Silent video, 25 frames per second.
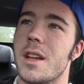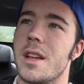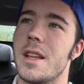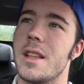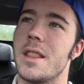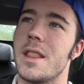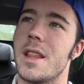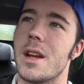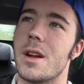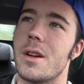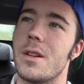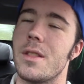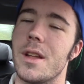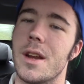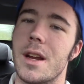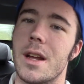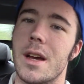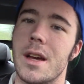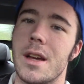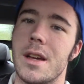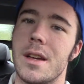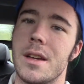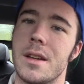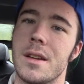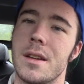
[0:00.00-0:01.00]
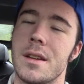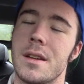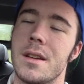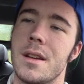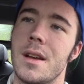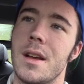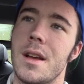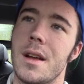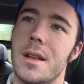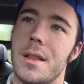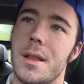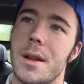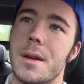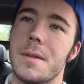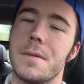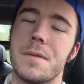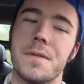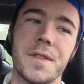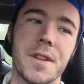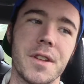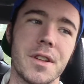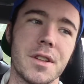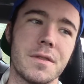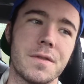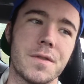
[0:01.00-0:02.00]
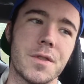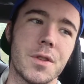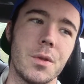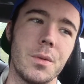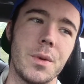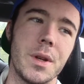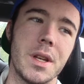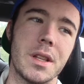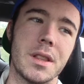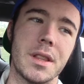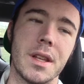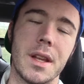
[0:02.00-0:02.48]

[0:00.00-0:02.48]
in there that I'm feeling for the week,